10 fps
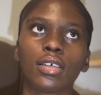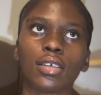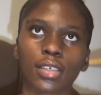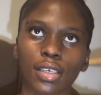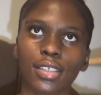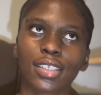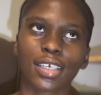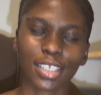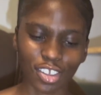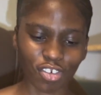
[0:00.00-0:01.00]
Yes,
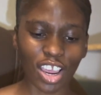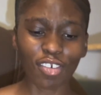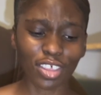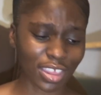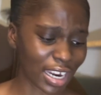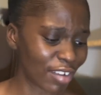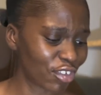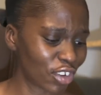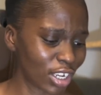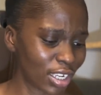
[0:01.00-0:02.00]
it's Thrive
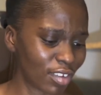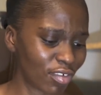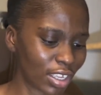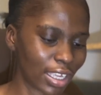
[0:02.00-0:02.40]
Student Living.